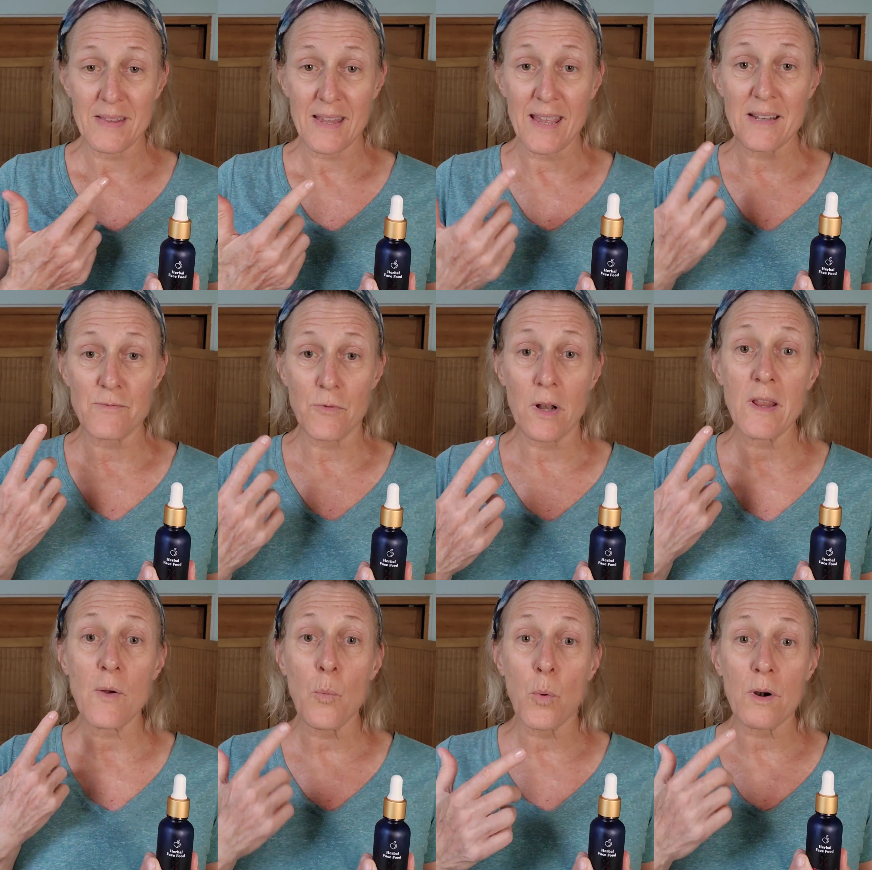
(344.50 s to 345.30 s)
It
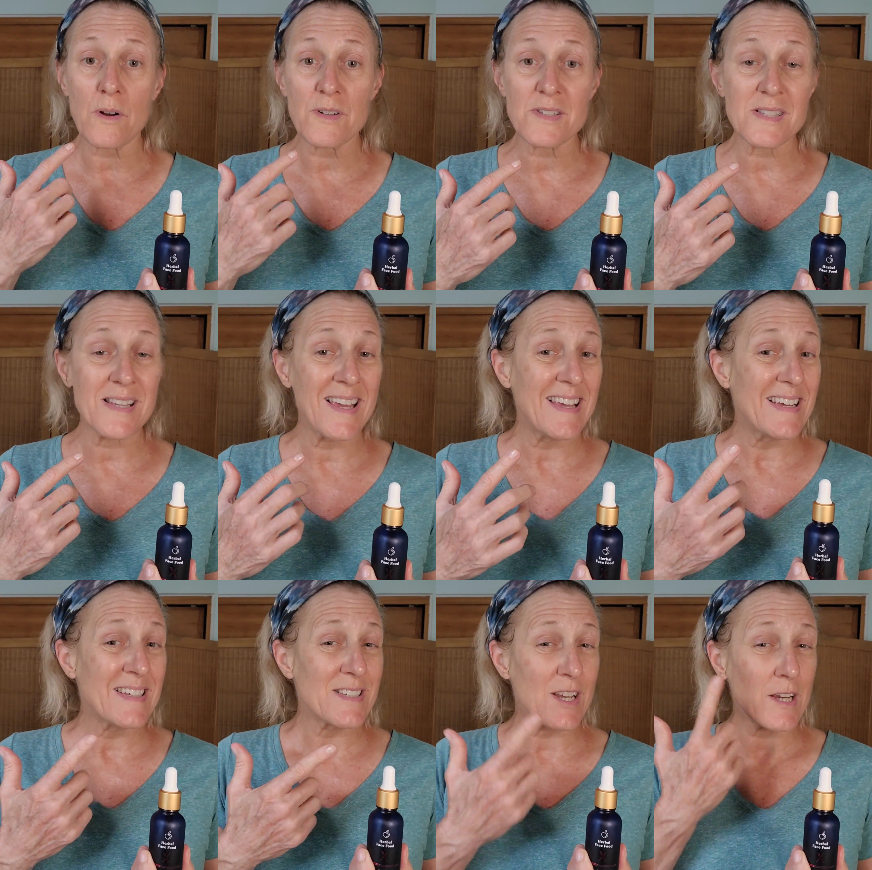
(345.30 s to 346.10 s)
really works
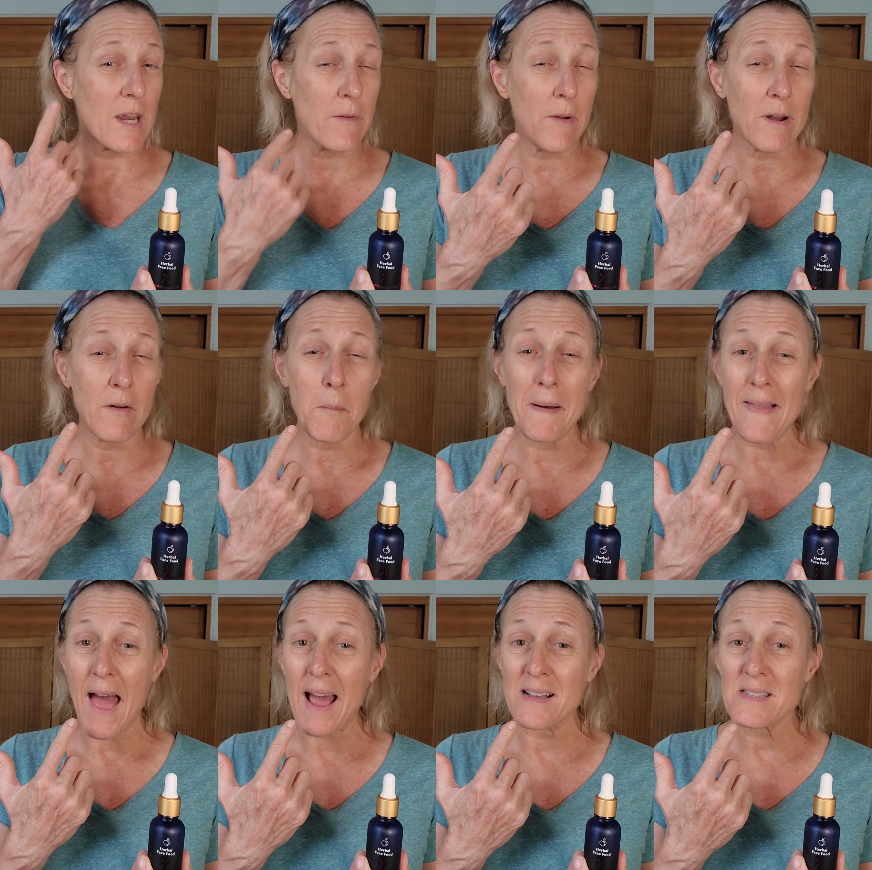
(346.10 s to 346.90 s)
to get rid of
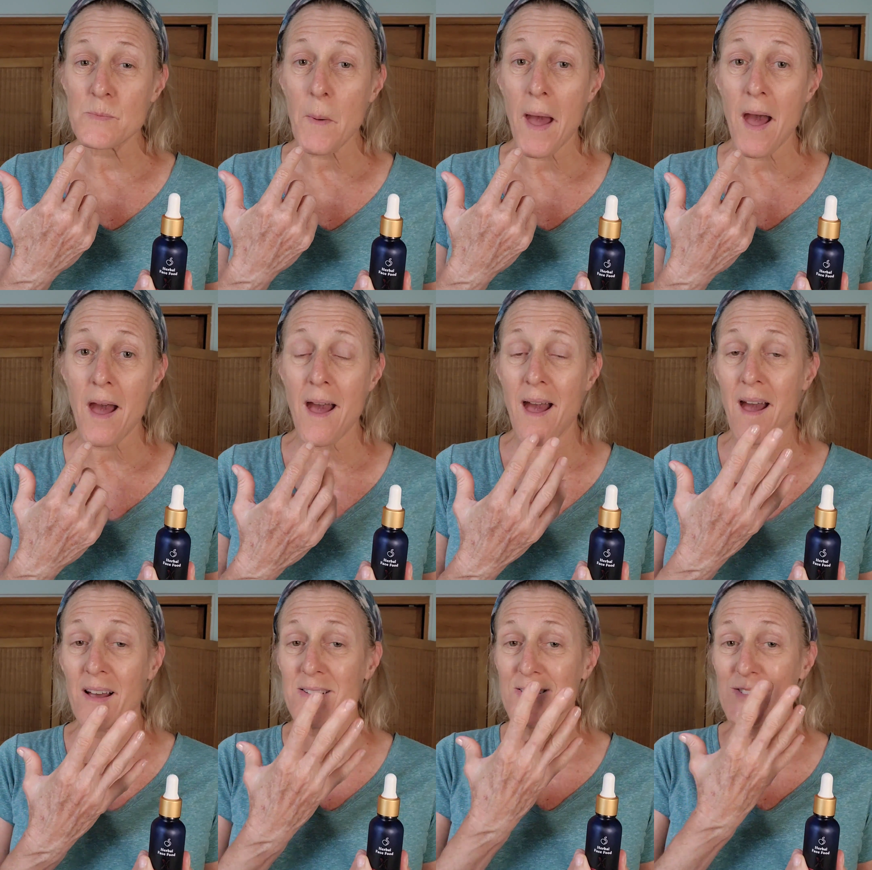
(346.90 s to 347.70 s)
melasma,
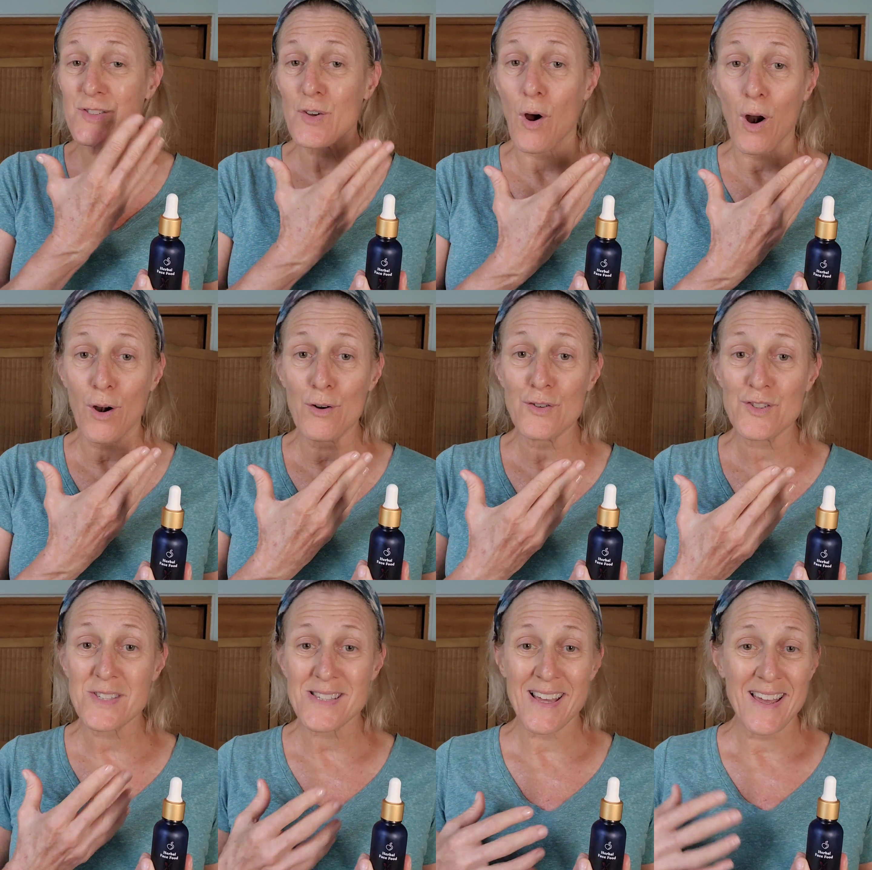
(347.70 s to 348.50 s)

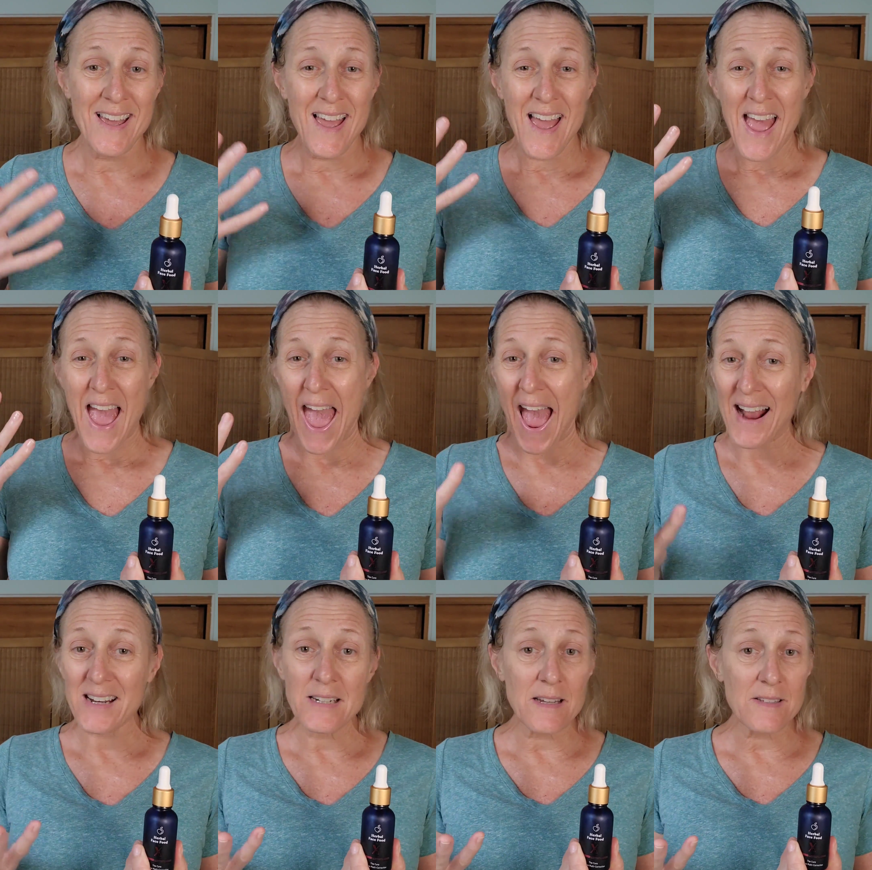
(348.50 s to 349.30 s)
scars,
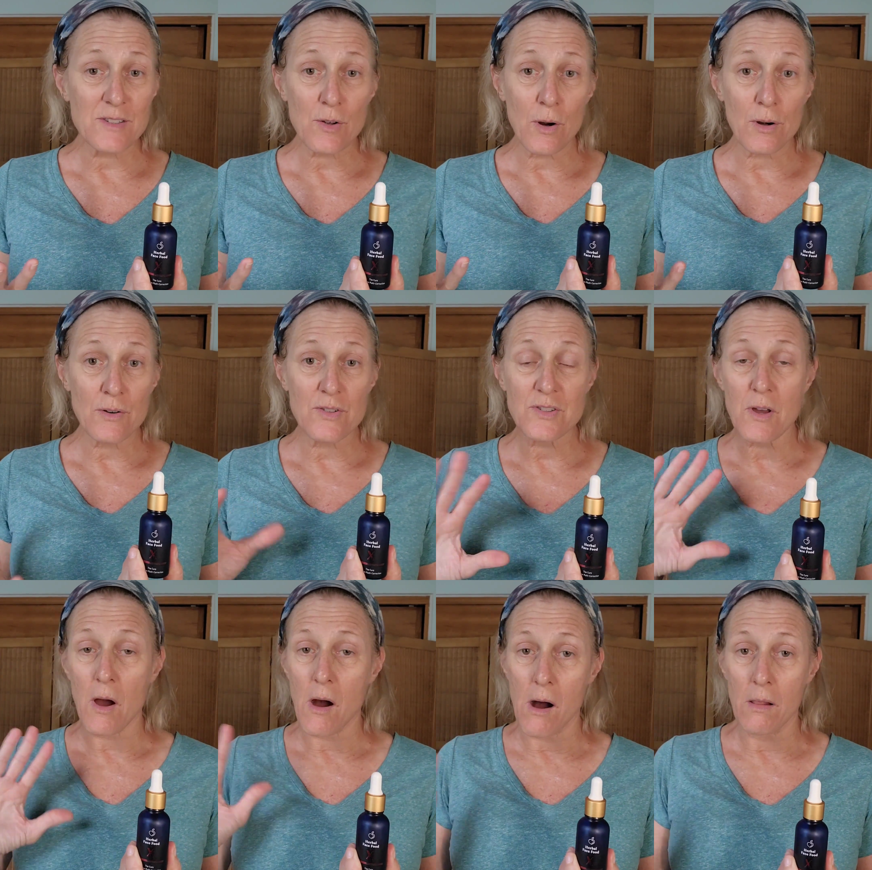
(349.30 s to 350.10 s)
acne scars,
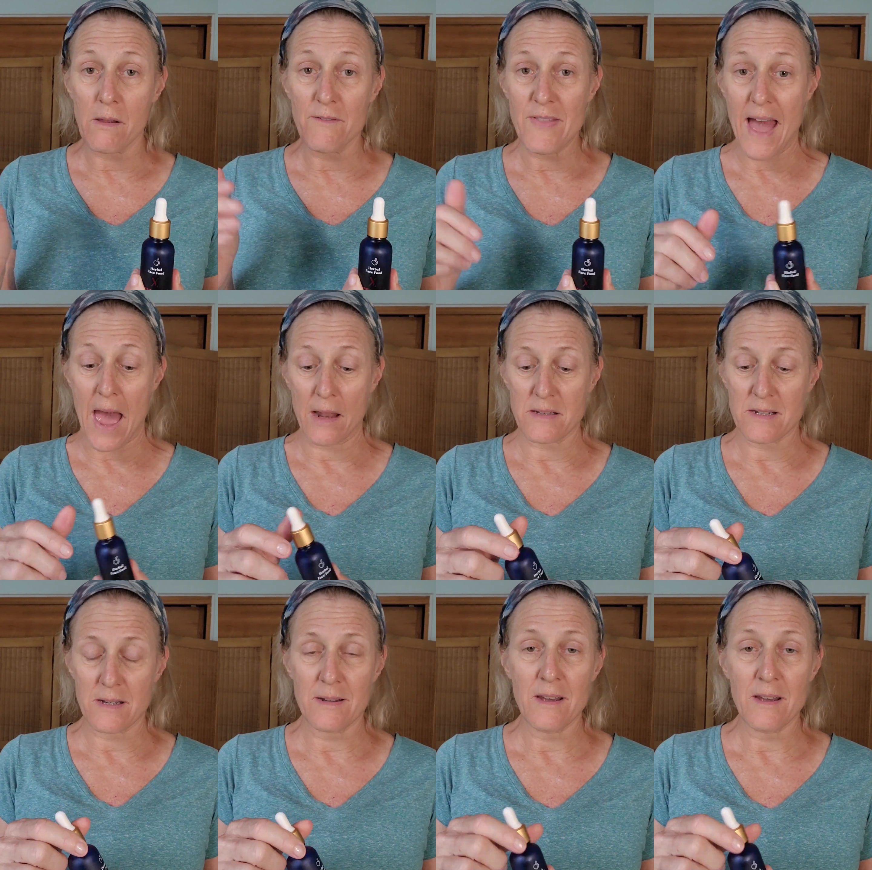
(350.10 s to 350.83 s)
all of that.